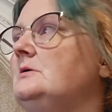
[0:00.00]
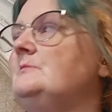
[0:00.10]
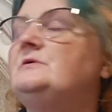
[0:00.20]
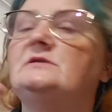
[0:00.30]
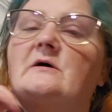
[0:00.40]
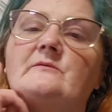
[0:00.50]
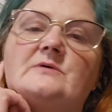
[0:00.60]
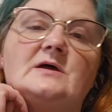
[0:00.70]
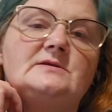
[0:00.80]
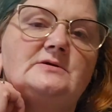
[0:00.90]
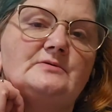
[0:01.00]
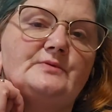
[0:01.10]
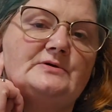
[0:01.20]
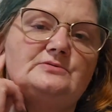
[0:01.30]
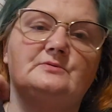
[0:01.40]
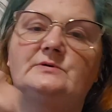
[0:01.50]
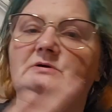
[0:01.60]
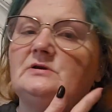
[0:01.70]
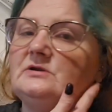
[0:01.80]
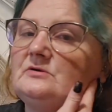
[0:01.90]
But now I've got an ear infection over here
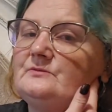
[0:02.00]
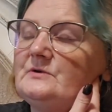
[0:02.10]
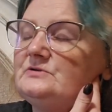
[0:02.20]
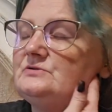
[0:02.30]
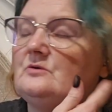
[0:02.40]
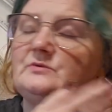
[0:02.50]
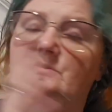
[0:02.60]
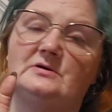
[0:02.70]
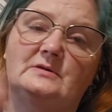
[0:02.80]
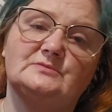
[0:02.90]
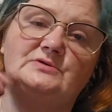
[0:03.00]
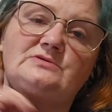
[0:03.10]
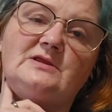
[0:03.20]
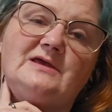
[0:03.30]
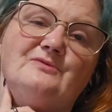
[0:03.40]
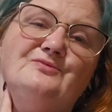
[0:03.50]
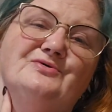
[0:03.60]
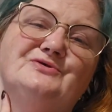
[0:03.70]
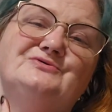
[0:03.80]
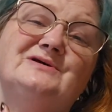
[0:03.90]
and an ear infection over here, and I can
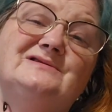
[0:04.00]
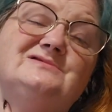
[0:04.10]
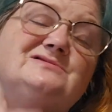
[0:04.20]
feel the drainage,